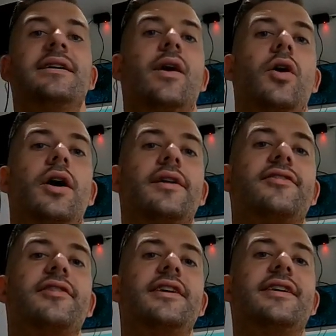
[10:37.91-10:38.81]
Now,
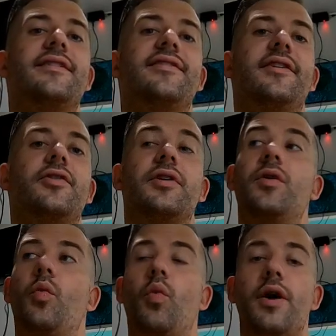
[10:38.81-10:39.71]
honestly,
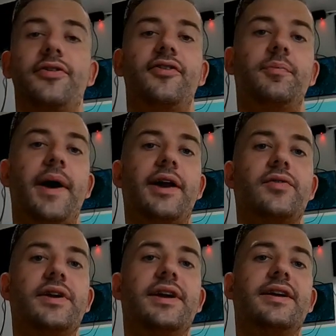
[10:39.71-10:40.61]
considering what this
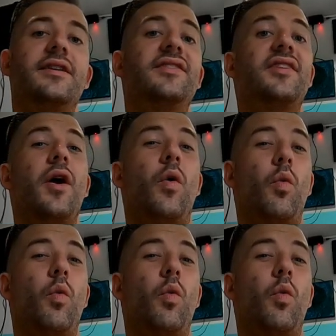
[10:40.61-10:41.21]
battery is,